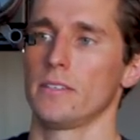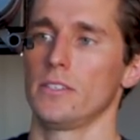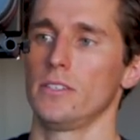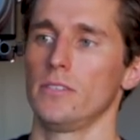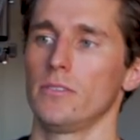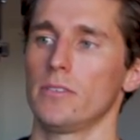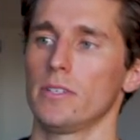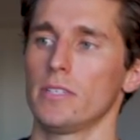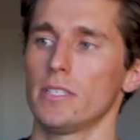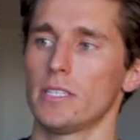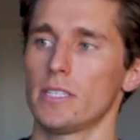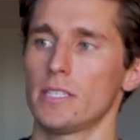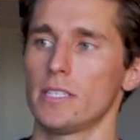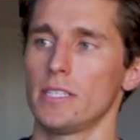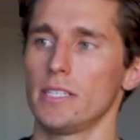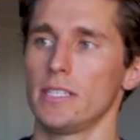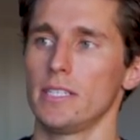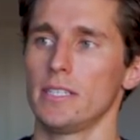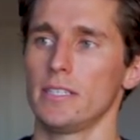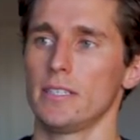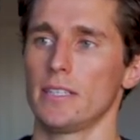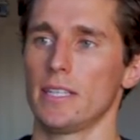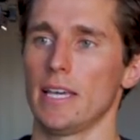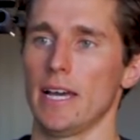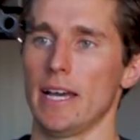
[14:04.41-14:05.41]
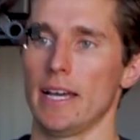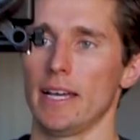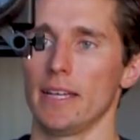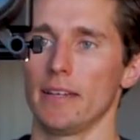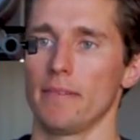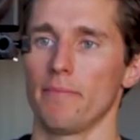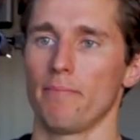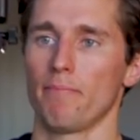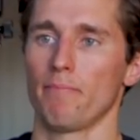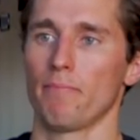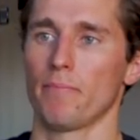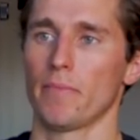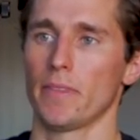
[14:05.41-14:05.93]
you can see
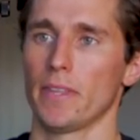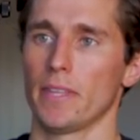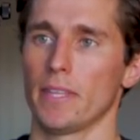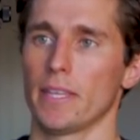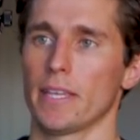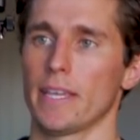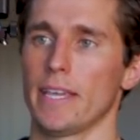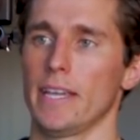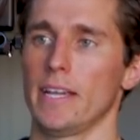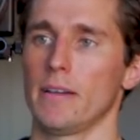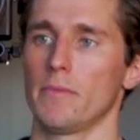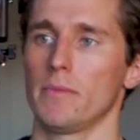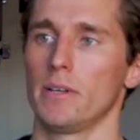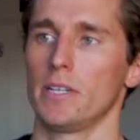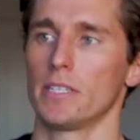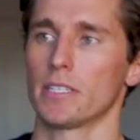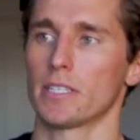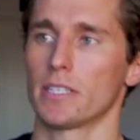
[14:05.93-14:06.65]
that the camera